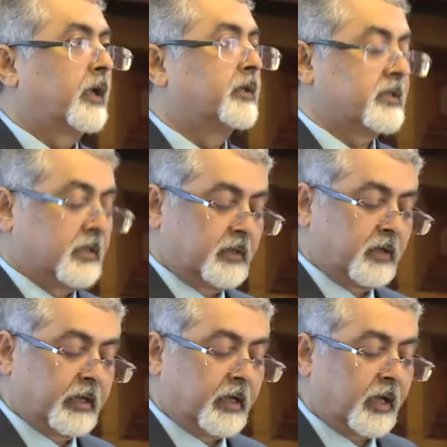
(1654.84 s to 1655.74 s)
And there's a
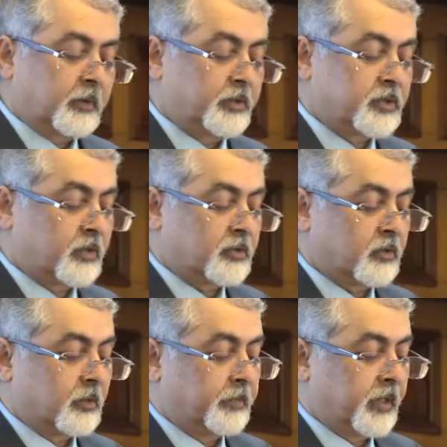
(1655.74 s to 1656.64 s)
3rd airline which is
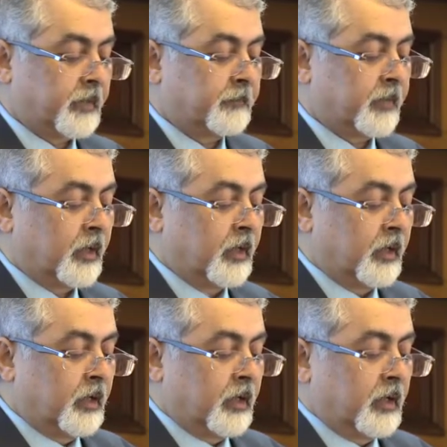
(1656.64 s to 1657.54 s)
also competing.
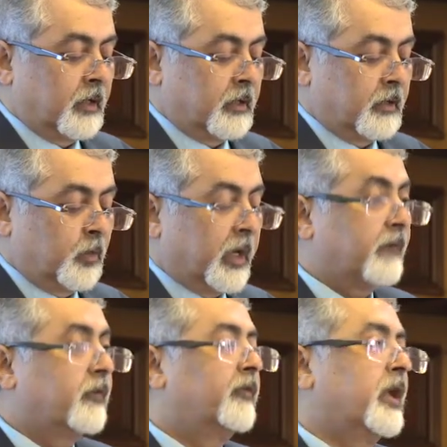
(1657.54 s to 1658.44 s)
We
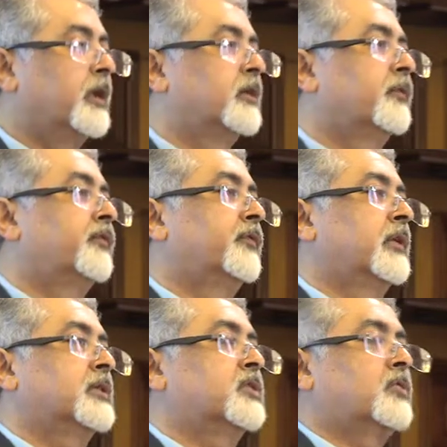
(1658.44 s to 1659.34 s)
have a very
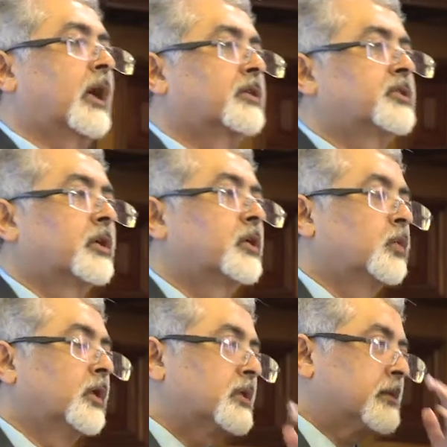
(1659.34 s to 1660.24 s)
different structure
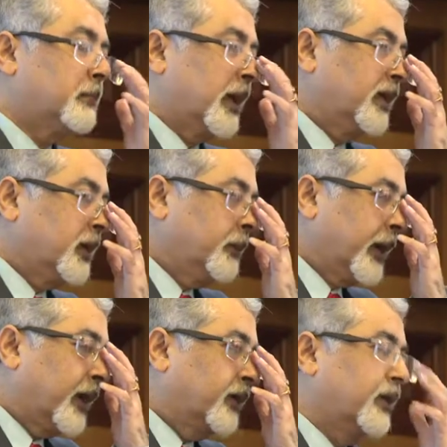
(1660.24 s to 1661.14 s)
towards
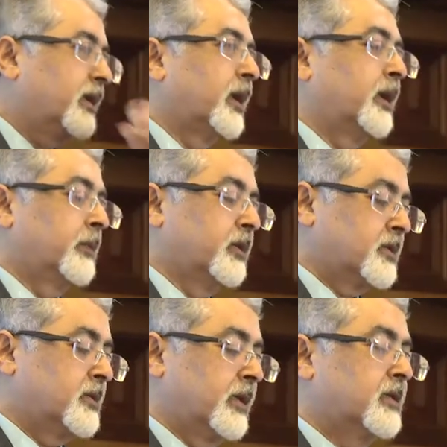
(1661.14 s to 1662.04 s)
multi-brand retailing,
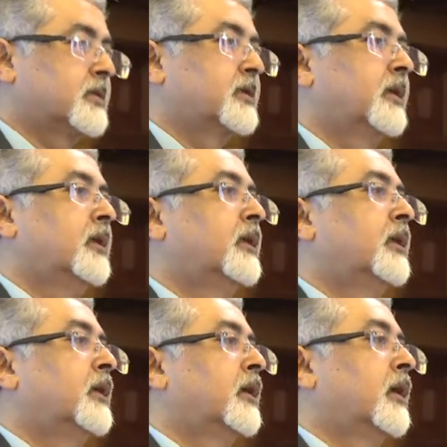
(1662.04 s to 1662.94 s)
because there is still
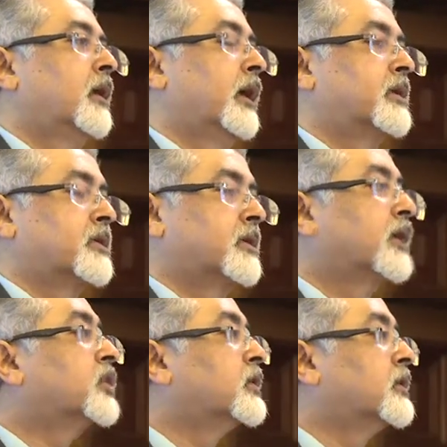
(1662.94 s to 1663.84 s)

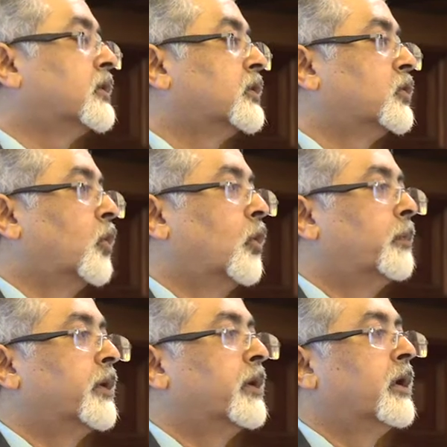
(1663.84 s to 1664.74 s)
hesitation to
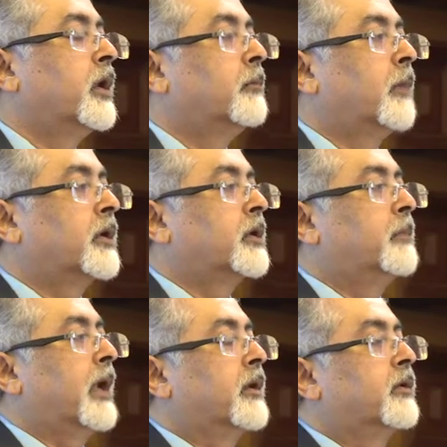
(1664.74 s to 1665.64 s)
open
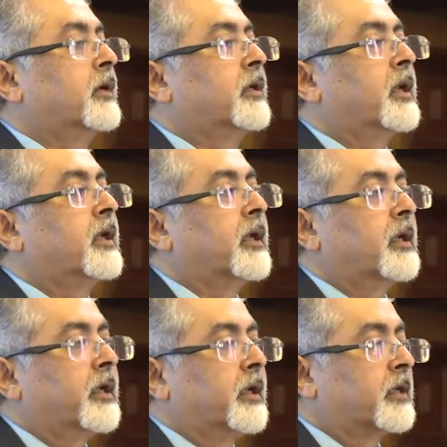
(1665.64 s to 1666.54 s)
multi-brand retailing
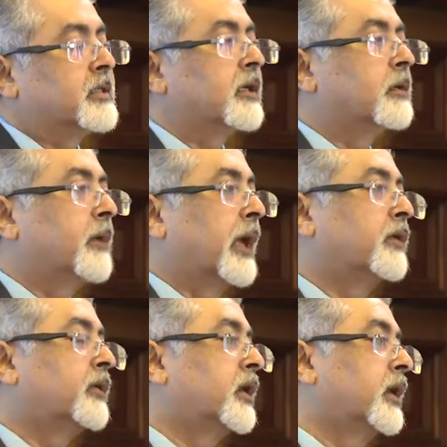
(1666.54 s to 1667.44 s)
in India. Single
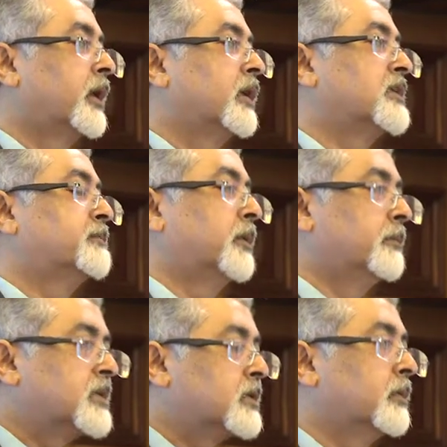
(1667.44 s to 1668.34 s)
brand retailing is
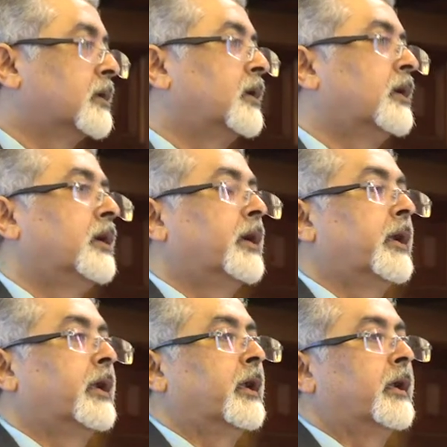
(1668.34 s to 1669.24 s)
permissible
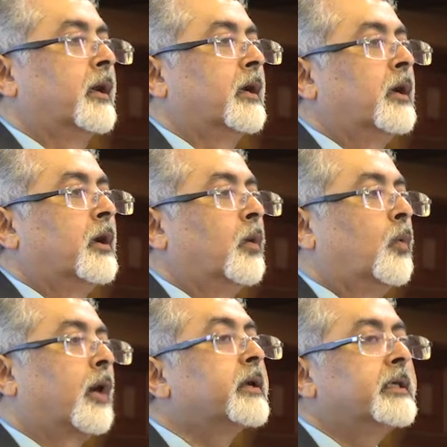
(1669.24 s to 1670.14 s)
in India.
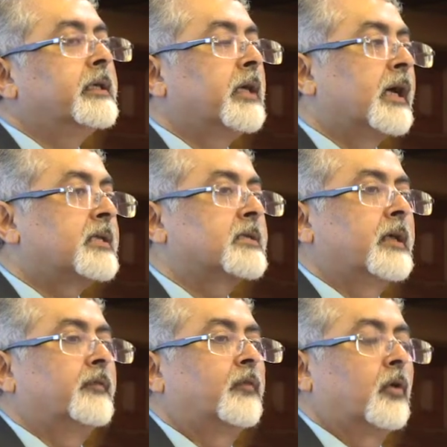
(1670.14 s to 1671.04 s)
What India has
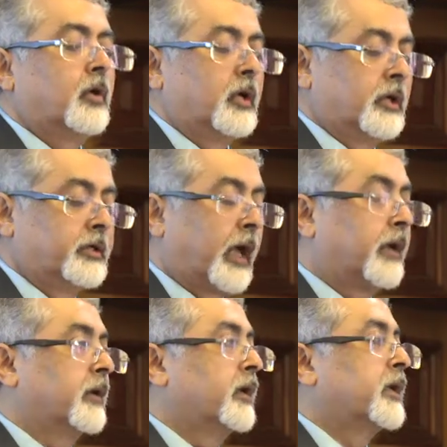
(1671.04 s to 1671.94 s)
therefore
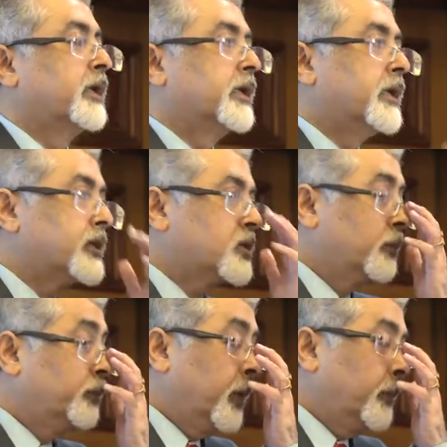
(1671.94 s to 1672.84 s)
done is to
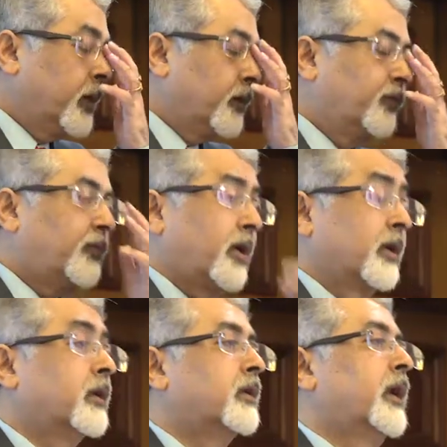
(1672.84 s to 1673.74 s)
permit
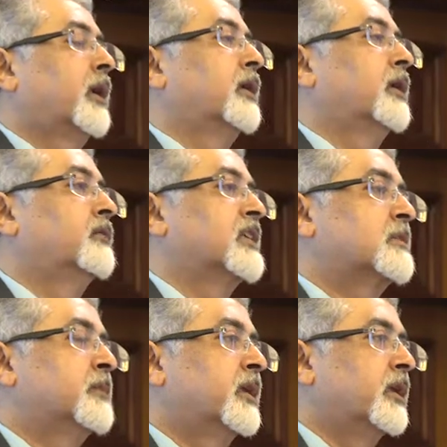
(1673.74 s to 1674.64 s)
foreign direct
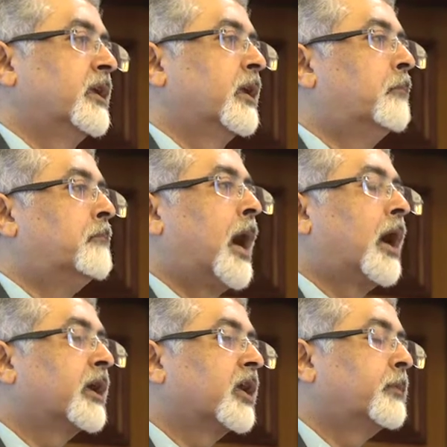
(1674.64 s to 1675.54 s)
investment in a
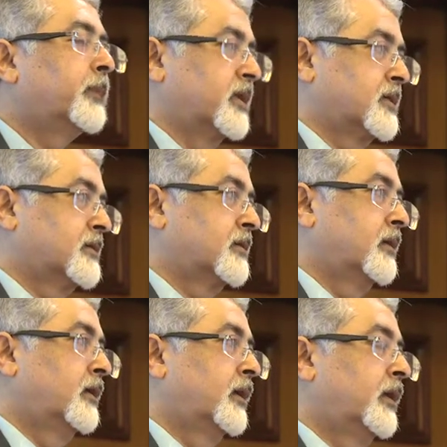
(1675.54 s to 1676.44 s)

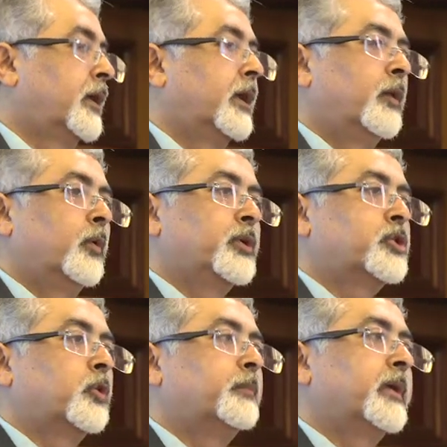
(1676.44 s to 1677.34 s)
marketplace,
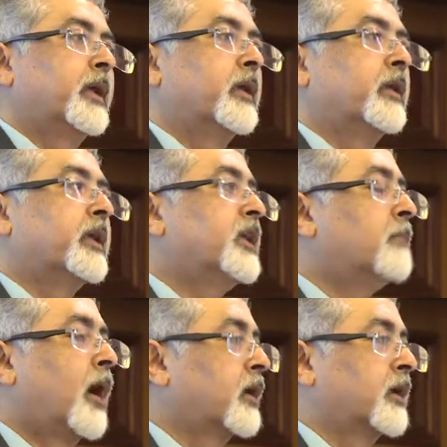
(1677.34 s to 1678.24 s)
which could be an
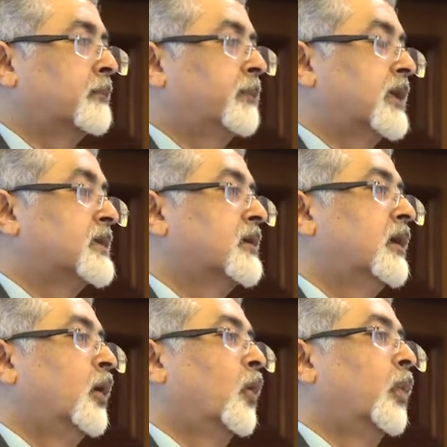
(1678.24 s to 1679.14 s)

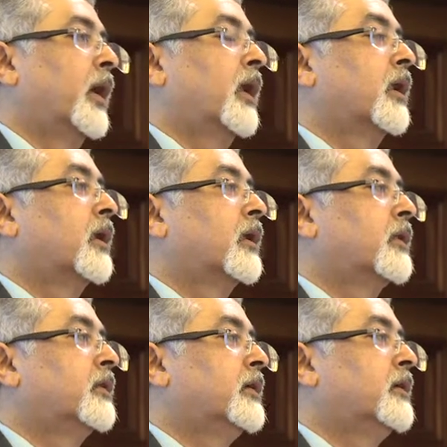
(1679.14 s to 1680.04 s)
e-marketplace, where
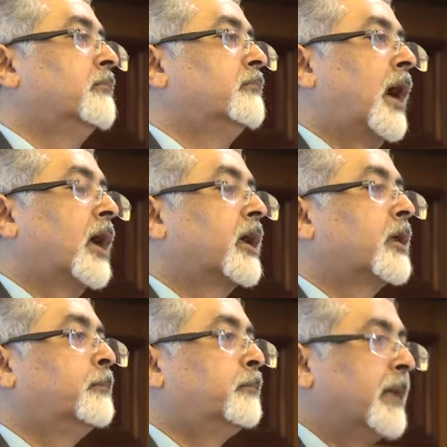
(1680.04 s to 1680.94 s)
the
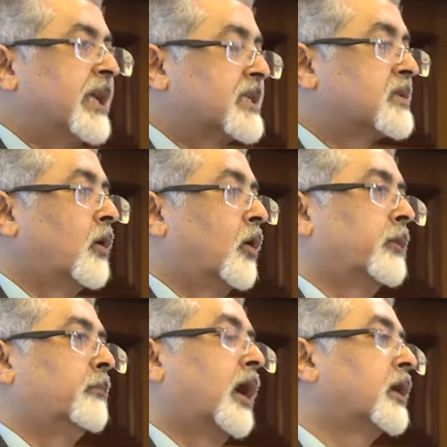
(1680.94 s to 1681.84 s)
marketplace or
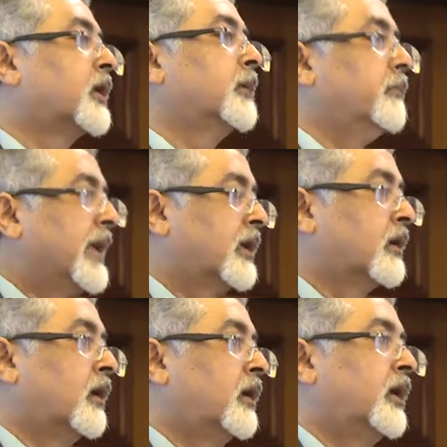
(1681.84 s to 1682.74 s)
the market
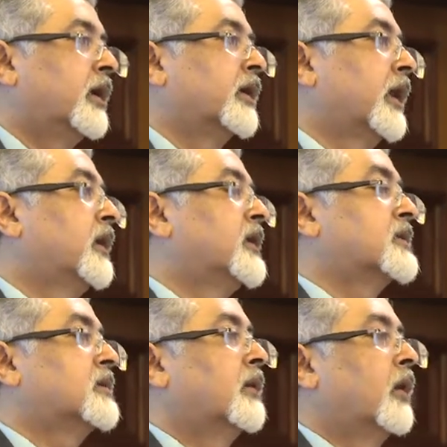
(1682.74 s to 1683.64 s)
maker can
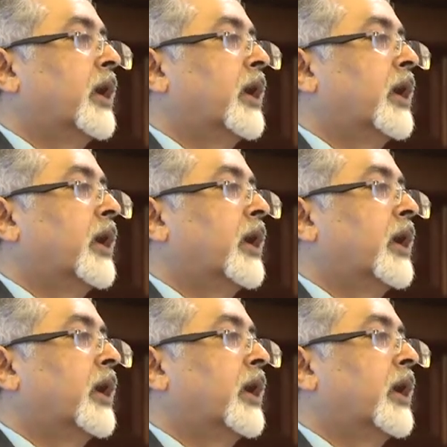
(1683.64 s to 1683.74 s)
list